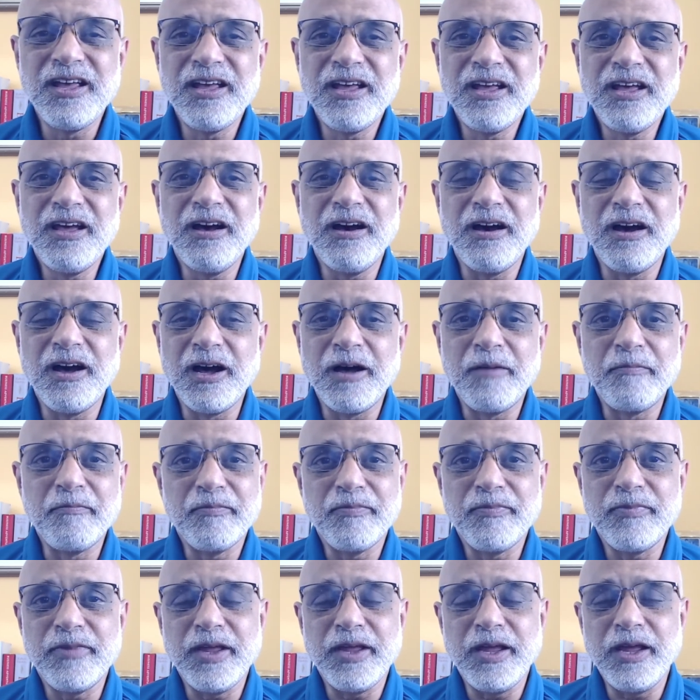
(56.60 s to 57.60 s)

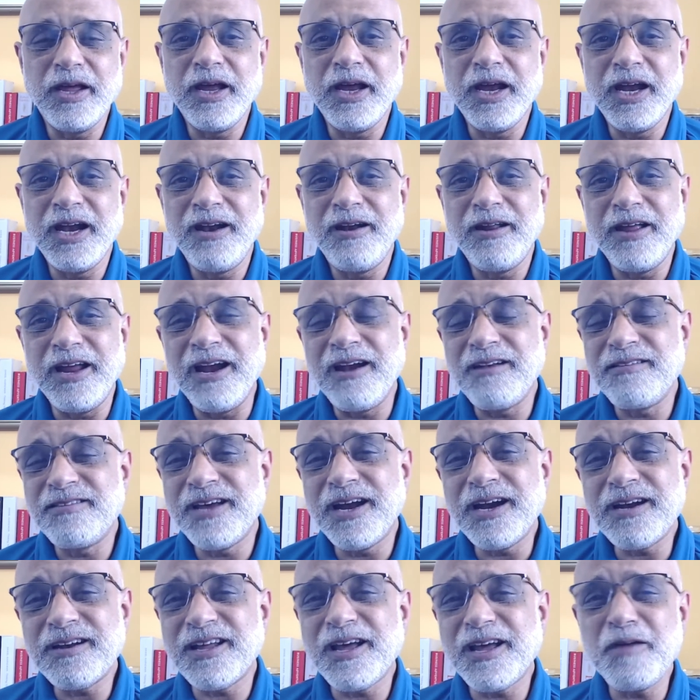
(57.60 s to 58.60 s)
and at
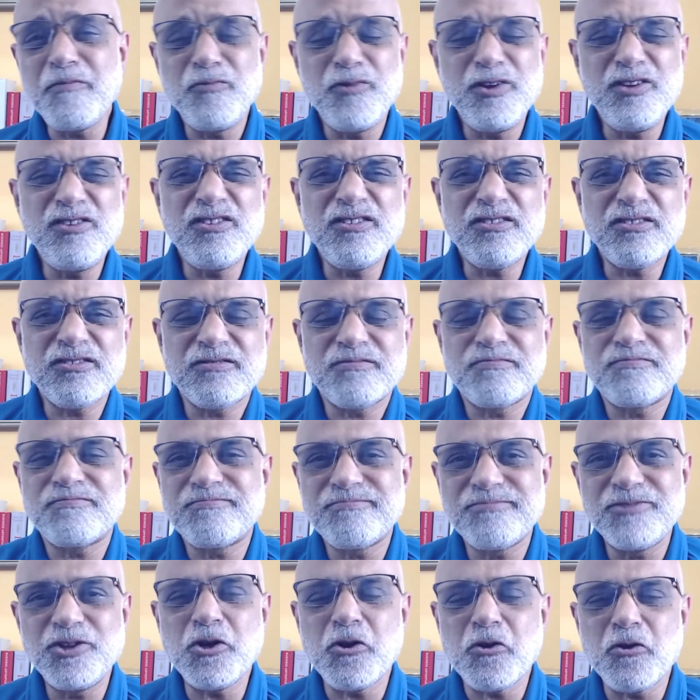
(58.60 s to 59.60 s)
that time we just
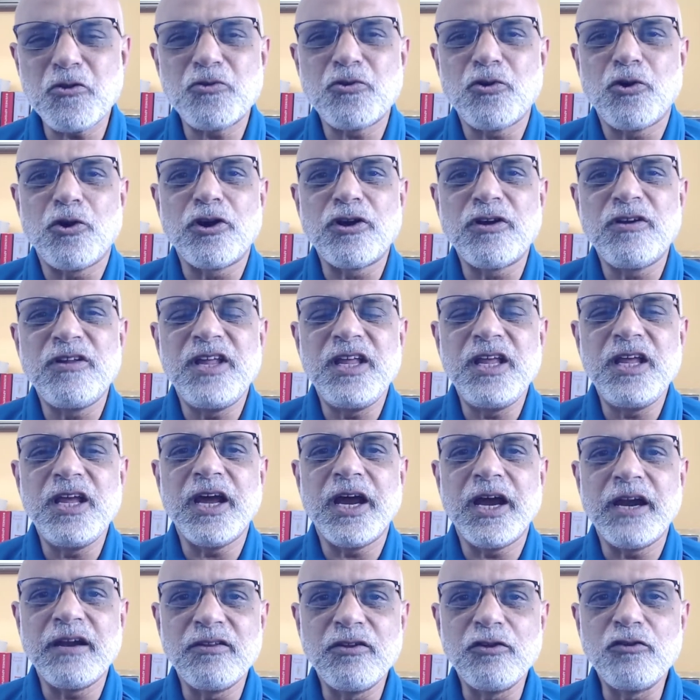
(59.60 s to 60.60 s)
thought he
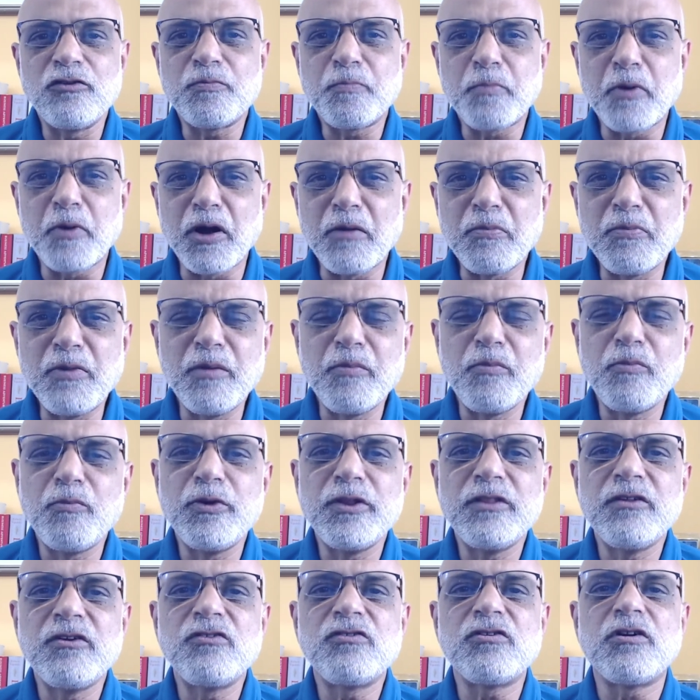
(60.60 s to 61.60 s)
had this problem
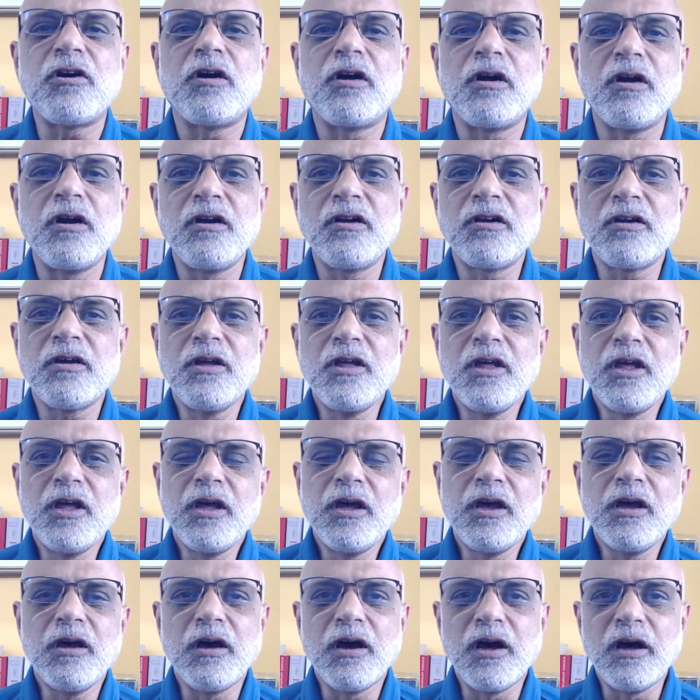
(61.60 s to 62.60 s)
with his heart,
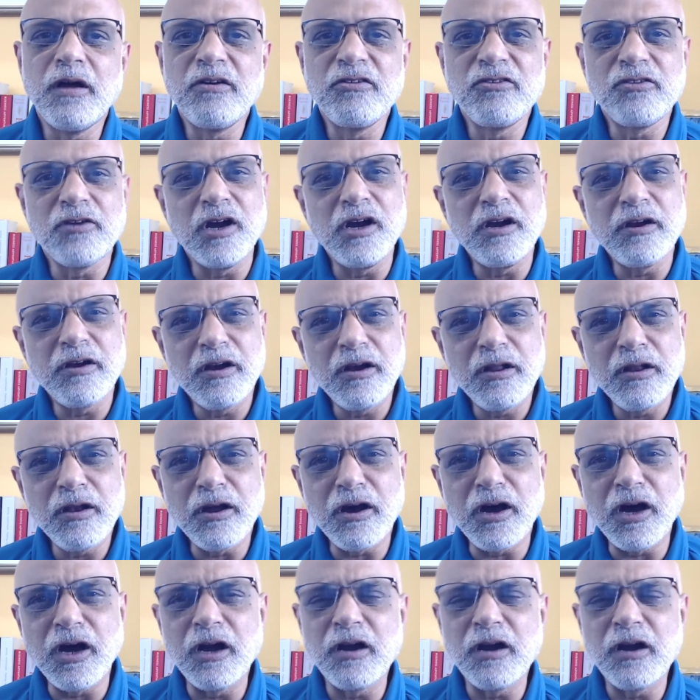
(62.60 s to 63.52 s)
resulted in a heart